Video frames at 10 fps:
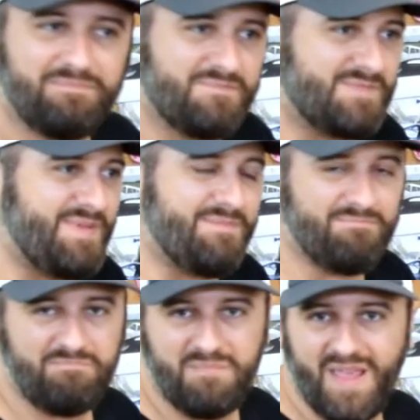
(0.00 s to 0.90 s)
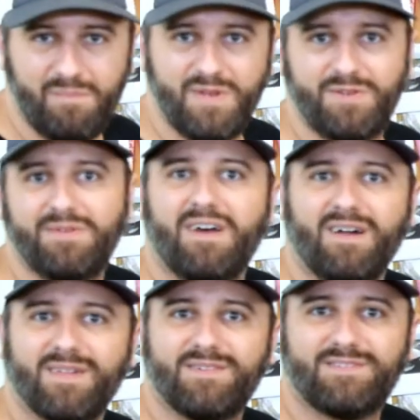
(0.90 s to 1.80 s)
Spent maybe
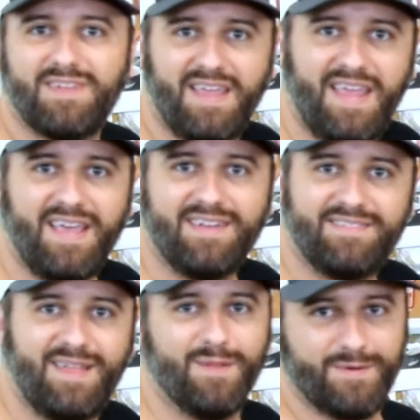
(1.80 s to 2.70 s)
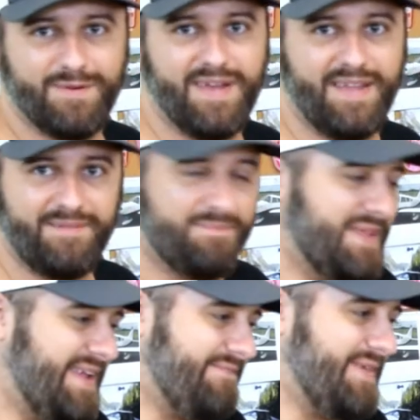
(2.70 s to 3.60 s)
$2 and they look great.
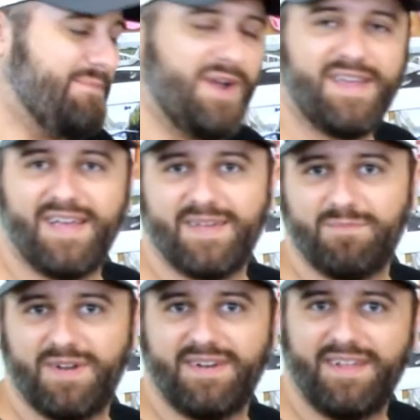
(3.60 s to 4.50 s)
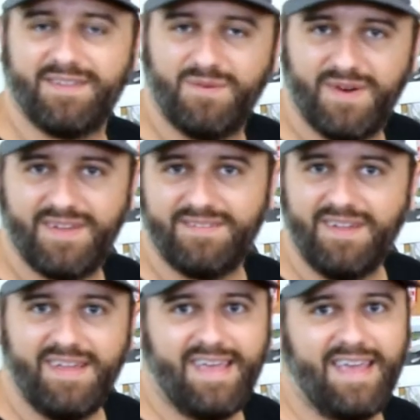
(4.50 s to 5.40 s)
If they break, I can print another one
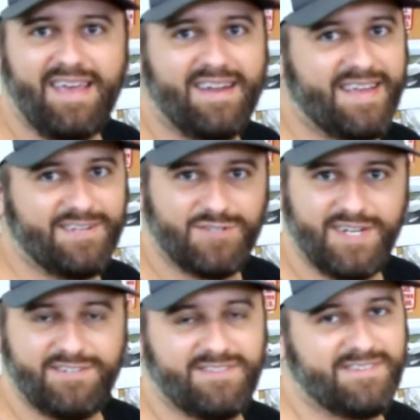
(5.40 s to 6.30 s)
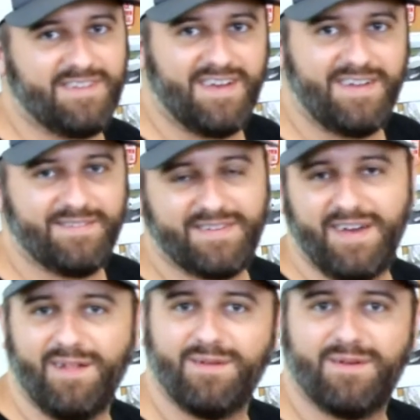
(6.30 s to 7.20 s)
and I can change the design or the
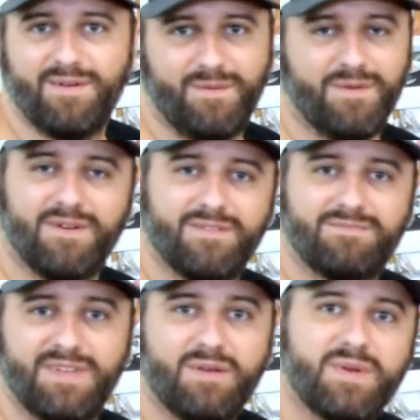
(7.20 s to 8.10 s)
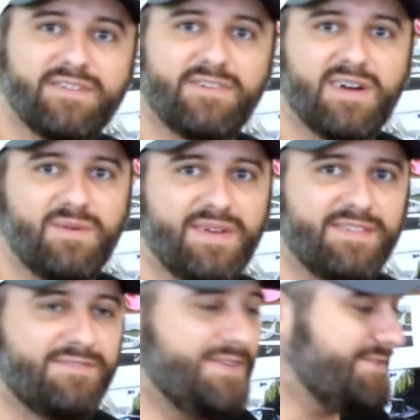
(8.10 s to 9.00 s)
color or, you know, whatever I want
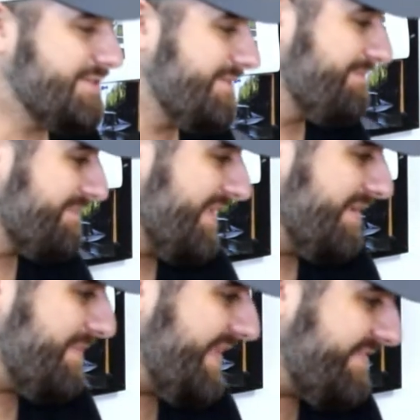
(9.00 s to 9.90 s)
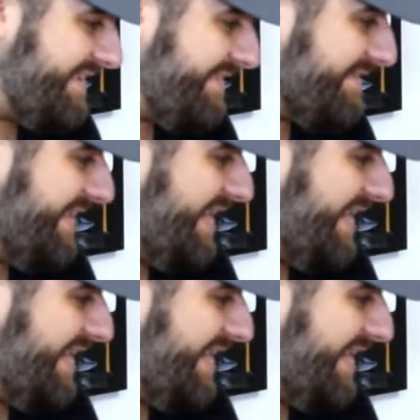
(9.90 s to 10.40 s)
in the future. But that's another great